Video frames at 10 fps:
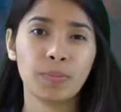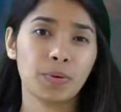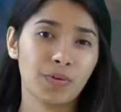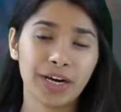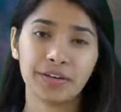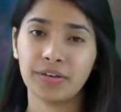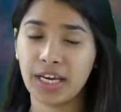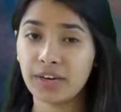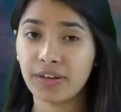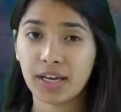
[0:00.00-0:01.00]
a wider
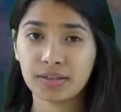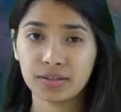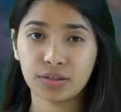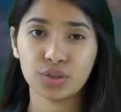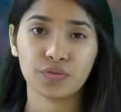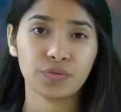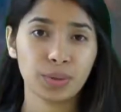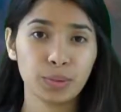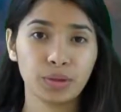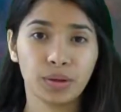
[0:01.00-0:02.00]
area in search of
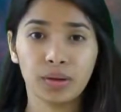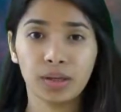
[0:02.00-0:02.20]
criminal.